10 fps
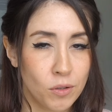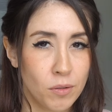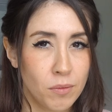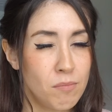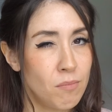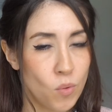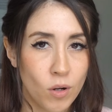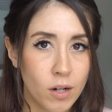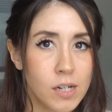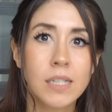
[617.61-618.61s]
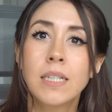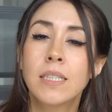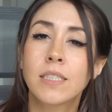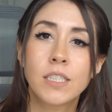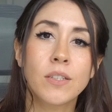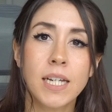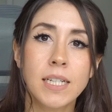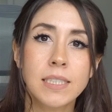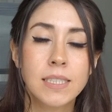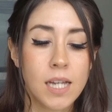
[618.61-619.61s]
or more to do
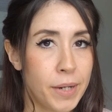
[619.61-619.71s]
this,